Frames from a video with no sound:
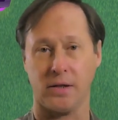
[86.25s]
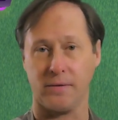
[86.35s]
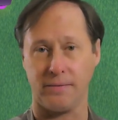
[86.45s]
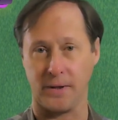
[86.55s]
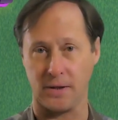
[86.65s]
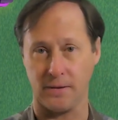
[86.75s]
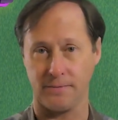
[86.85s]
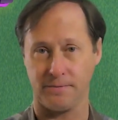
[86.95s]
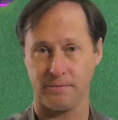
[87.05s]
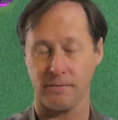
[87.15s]
you feel.
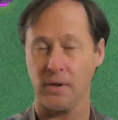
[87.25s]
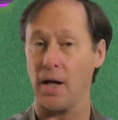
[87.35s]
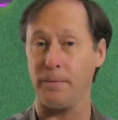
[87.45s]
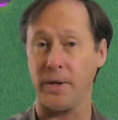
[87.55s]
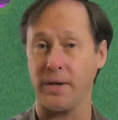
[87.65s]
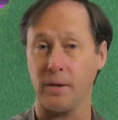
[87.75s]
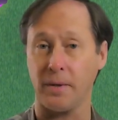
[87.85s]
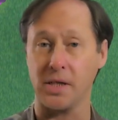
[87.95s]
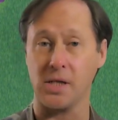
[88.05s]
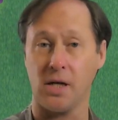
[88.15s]
I've been there
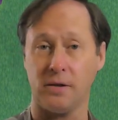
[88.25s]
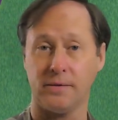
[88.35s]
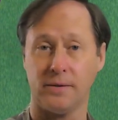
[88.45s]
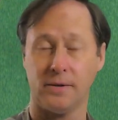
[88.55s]
myself.